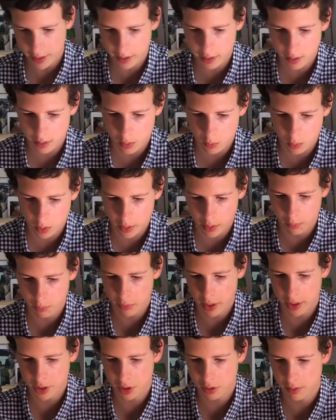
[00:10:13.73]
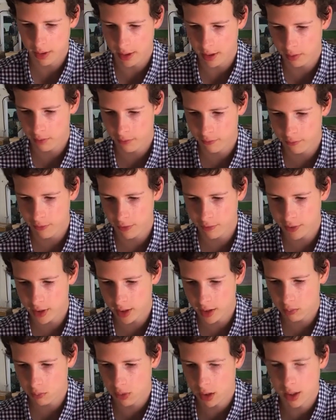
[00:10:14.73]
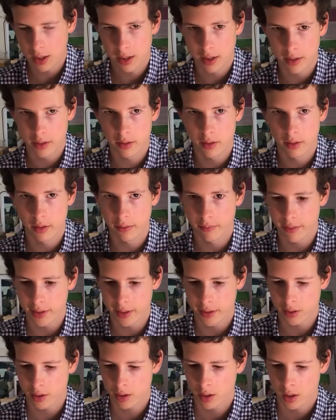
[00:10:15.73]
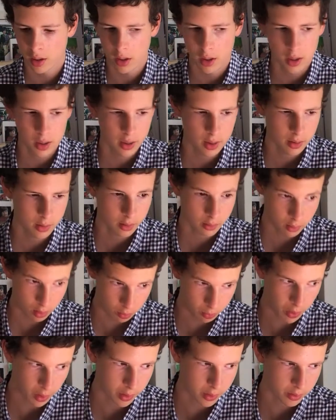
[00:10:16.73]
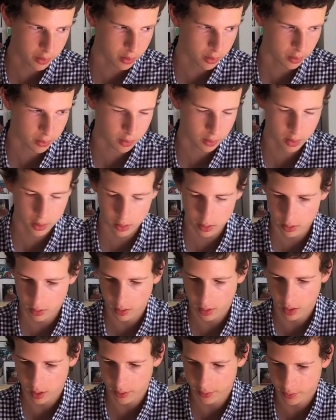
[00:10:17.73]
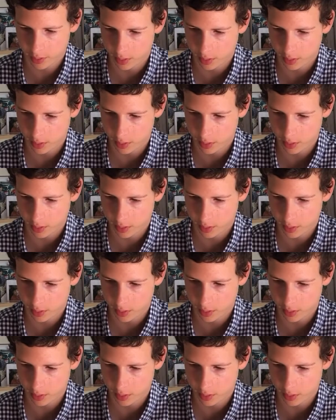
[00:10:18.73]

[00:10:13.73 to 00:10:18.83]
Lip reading: going to want to measure out 15 millilitres of each to put into your garden.